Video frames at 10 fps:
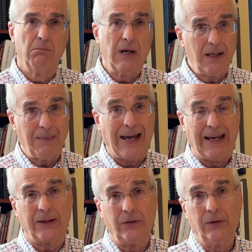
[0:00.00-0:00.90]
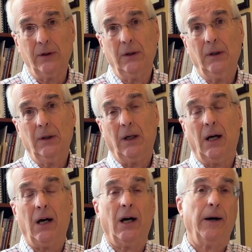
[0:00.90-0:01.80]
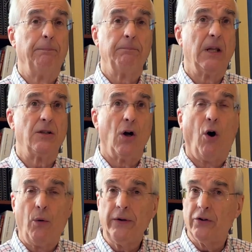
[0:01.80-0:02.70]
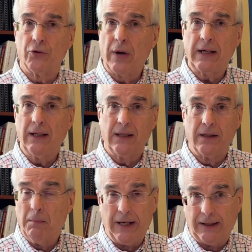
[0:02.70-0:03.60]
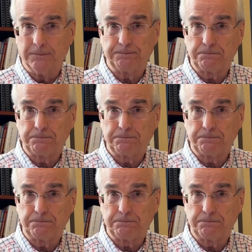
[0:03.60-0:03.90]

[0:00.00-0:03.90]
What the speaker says: Moneybags always is raking in the money.